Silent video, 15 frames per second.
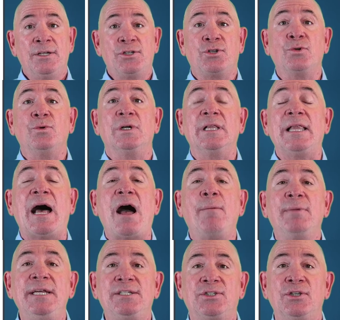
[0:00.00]
to allow
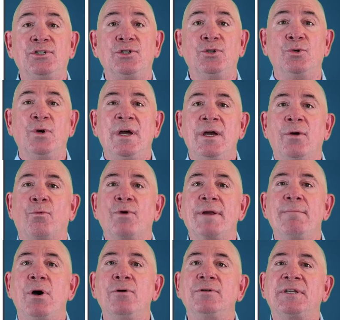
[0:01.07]
me to do
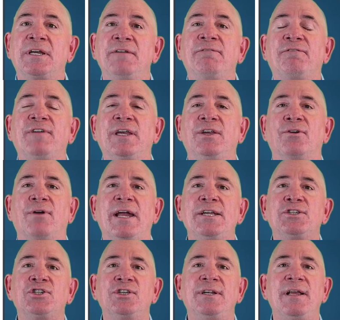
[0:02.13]
remote
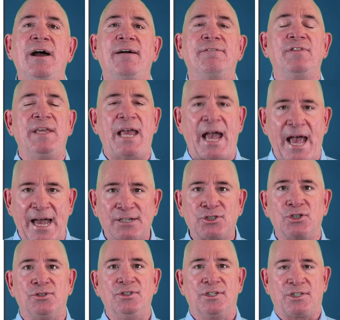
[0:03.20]
configuration of the
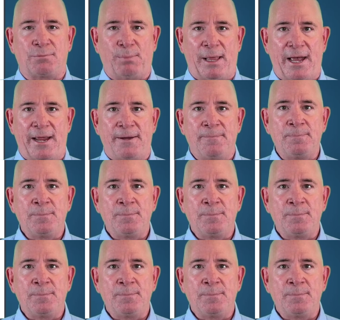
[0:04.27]
actual display,